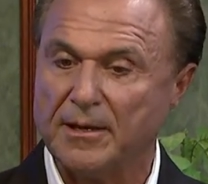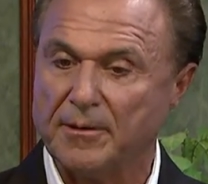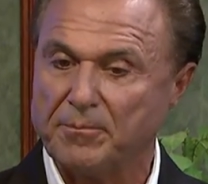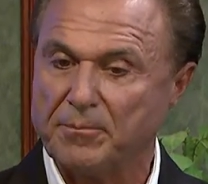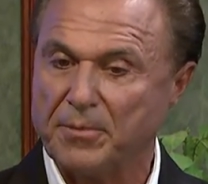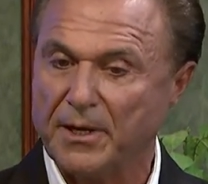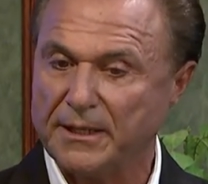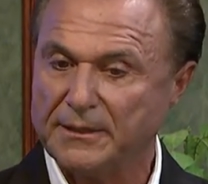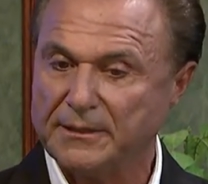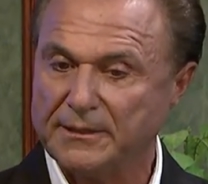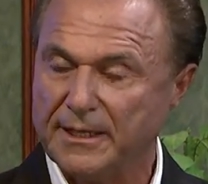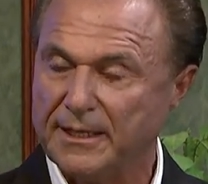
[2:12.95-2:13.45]

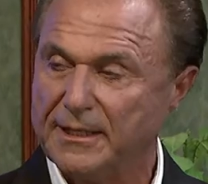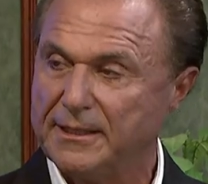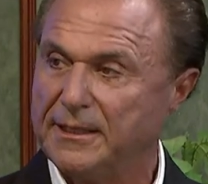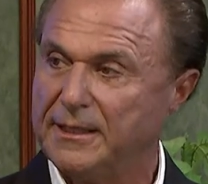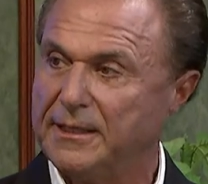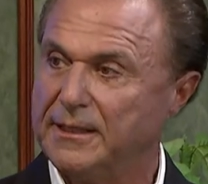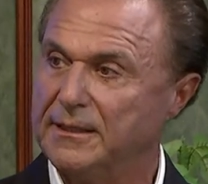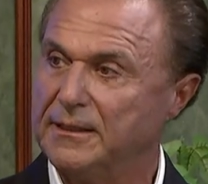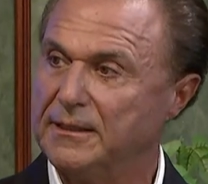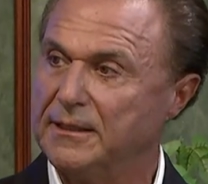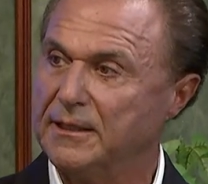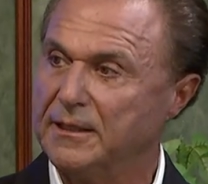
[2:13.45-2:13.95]
by
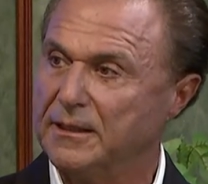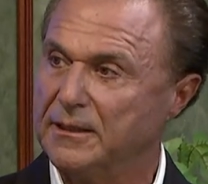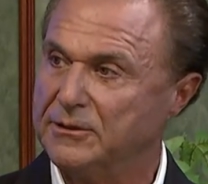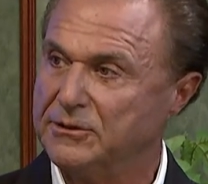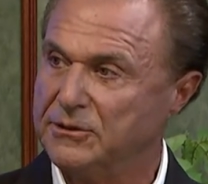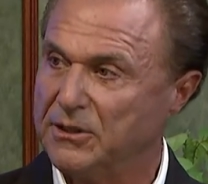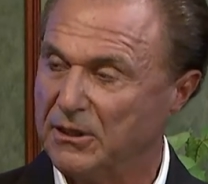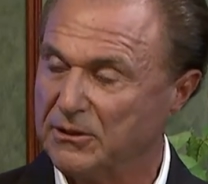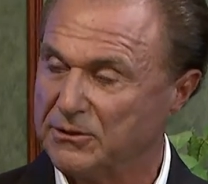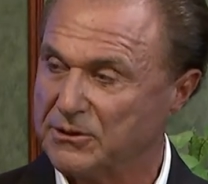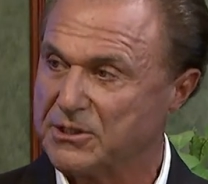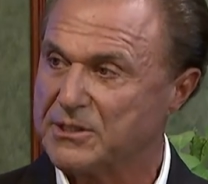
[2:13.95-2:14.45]
taking
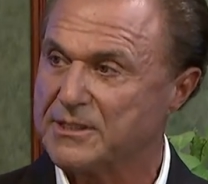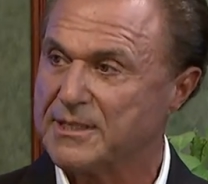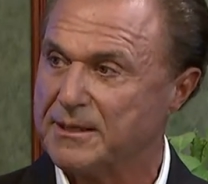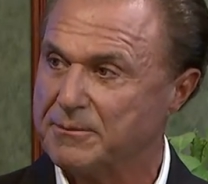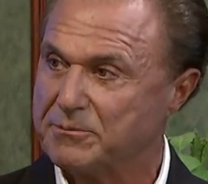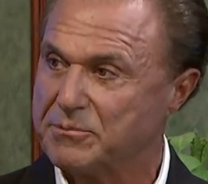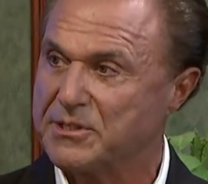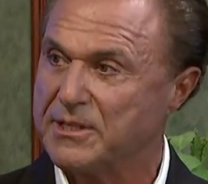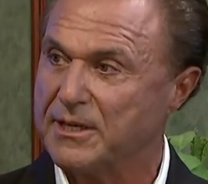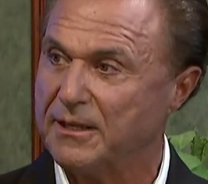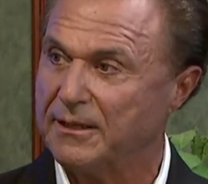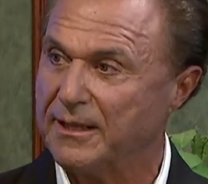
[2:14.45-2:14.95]
adult
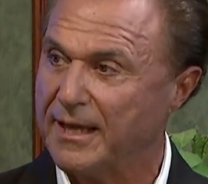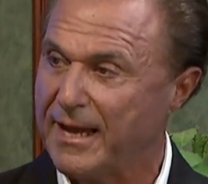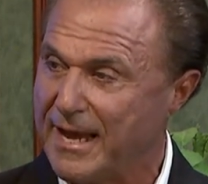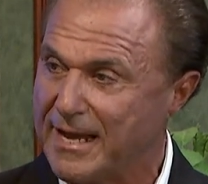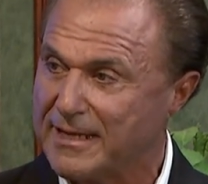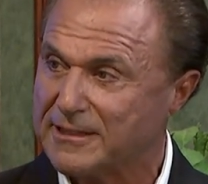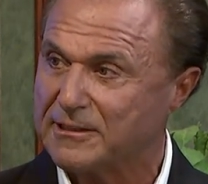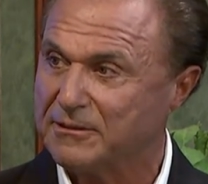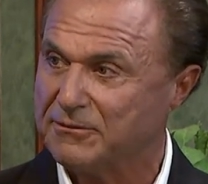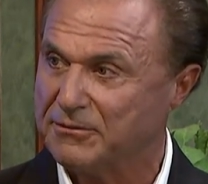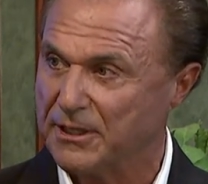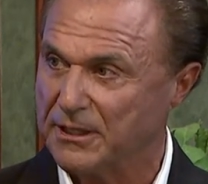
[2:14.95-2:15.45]
stem cell
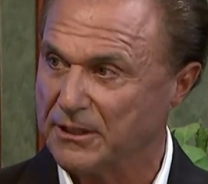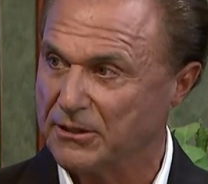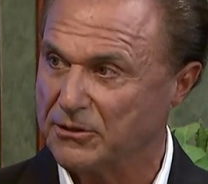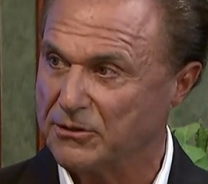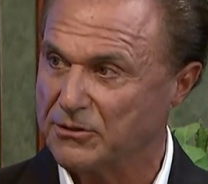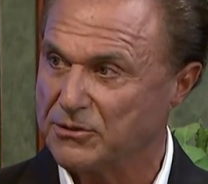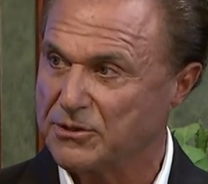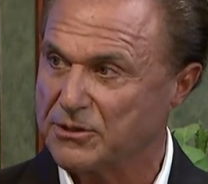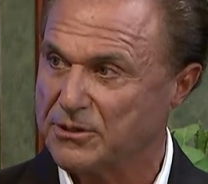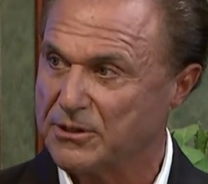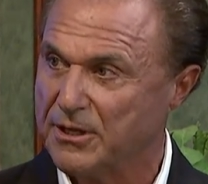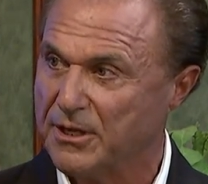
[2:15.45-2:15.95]

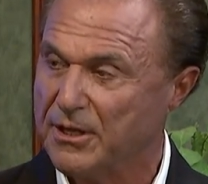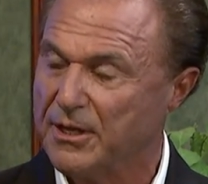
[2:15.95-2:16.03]
activators.